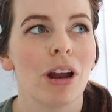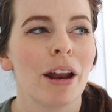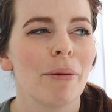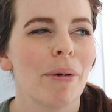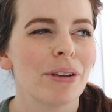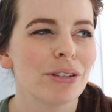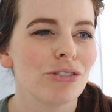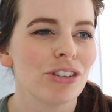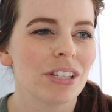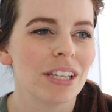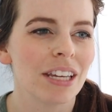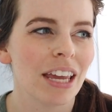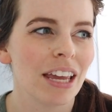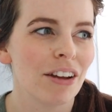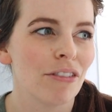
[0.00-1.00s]
And I'm also just
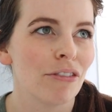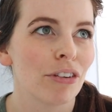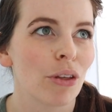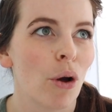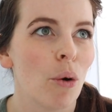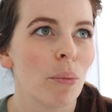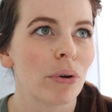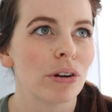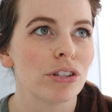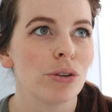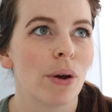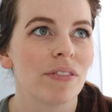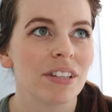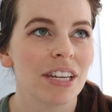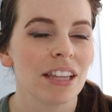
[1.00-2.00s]
thinking for the homeowners who
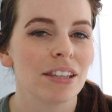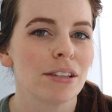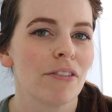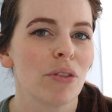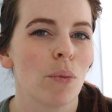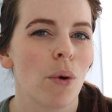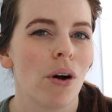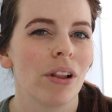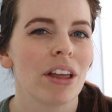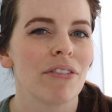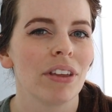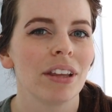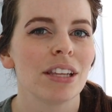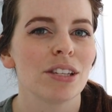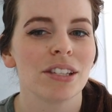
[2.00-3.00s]
have to take this off the wall, I
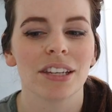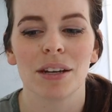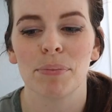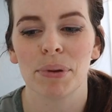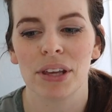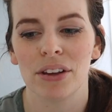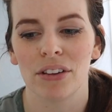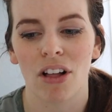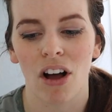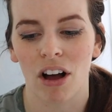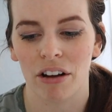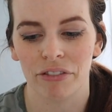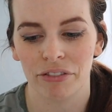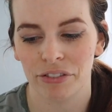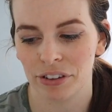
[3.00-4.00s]
feel like this is gonna peel
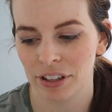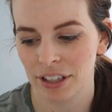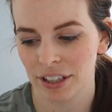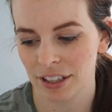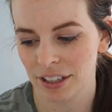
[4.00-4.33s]
off